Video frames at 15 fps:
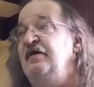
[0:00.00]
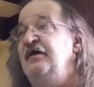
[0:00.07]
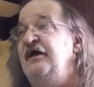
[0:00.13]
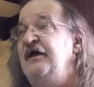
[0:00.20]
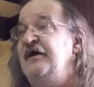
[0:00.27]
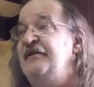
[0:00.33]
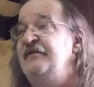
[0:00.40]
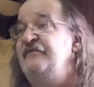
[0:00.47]

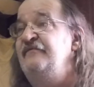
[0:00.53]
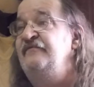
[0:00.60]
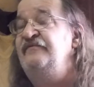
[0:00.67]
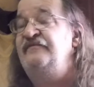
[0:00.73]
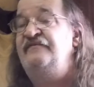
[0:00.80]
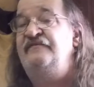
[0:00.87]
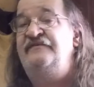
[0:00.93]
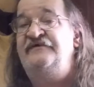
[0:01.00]
And
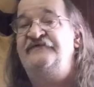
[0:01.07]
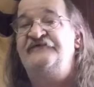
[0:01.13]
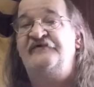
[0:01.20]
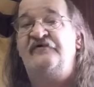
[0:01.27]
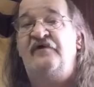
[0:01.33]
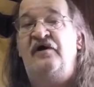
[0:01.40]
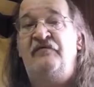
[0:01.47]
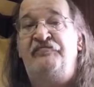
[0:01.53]
these
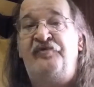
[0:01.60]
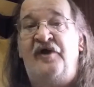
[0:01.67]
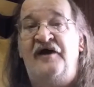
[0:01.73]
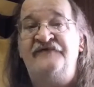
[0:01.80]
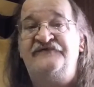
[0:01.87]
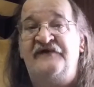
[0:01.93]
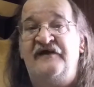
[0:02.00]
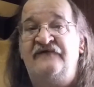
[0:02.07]
are all
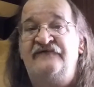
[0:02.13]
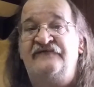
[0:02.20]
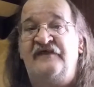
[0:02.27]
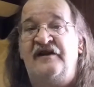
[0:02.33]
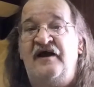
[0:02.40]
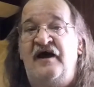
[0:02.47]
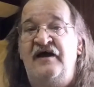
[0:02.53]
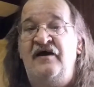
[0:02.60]
projects
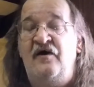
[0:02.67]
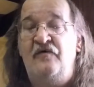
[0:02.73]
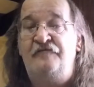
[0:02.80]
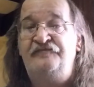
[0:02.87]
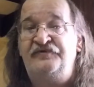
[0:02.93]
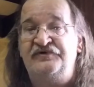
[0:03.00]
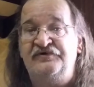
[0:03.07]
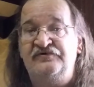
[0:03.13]
that I hope
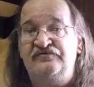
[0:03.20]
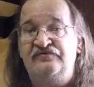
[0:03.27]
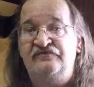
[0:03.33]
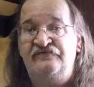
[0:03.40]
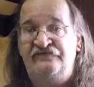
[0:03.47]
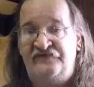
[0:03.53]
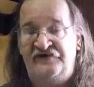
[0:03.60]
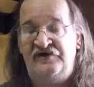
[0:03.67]
to
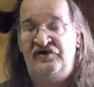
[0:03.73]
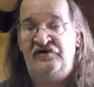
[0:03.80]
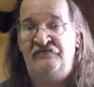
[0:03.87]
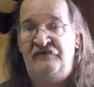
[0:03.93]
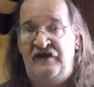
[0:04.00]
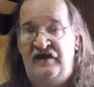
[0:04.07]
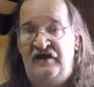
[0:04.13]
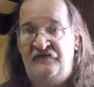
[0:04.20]

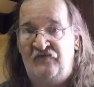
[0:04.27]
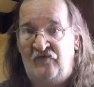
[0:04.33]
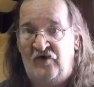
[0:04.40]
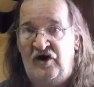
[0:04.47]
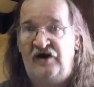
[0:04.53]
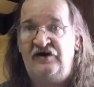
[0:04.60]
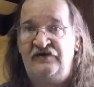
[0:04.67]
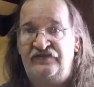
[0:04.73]
film and
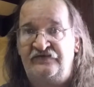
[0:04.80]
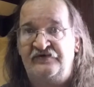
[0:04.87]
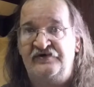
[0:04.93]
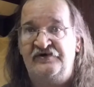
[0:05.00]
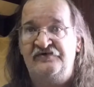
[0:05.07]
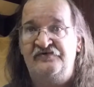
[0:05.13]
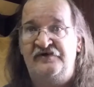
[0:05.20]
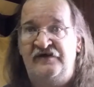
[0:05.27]
walk
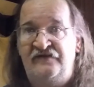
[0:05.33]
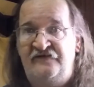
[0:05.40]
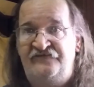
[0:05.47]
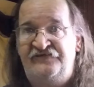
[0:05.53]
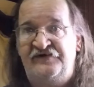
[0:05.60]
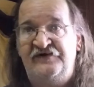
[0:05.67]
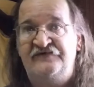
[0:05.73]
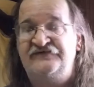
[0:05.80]
through in the
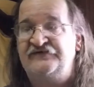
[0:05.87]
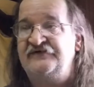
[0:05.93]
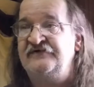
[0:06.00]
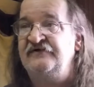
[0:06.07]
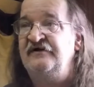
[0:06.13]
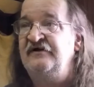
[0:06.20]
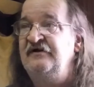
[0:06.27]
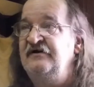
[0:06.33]
future
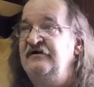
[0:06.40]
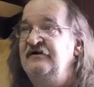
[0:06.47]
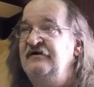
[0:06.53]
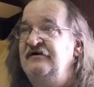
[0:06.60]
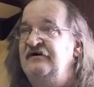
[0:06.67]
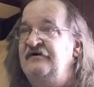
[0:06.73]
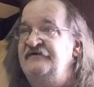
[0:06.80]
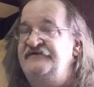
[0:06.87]

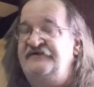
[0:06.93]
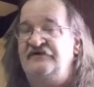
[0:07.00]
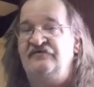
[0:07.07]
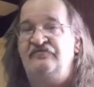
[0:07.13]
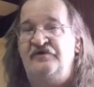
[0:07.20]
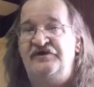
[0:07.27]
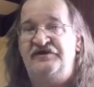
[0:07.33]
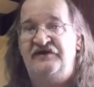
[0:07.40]
until
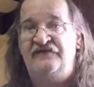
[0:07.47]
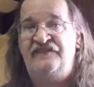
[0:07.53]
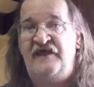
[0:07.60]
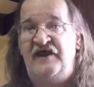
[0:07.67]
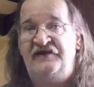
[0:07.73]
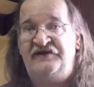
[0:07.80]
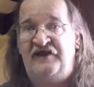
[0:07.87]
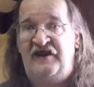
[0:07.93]
we get
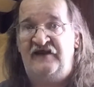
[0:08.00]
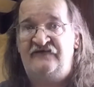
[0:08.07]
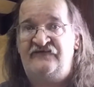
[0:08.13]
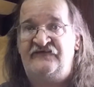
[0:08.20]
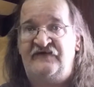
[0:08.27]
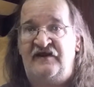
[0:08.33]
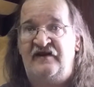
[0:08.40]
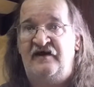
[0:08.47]
that tank
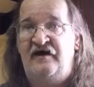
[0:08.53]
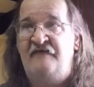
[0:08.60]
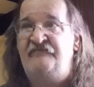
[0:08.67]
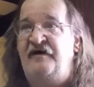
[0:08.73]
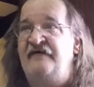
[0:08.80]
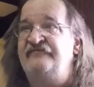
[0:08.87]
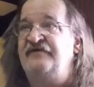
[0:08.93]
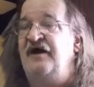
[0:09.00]
set up.
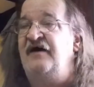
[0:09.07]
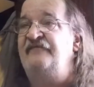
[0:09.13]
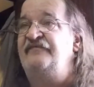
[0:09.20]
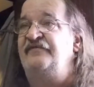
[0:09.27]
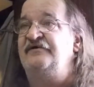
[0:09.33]
I've got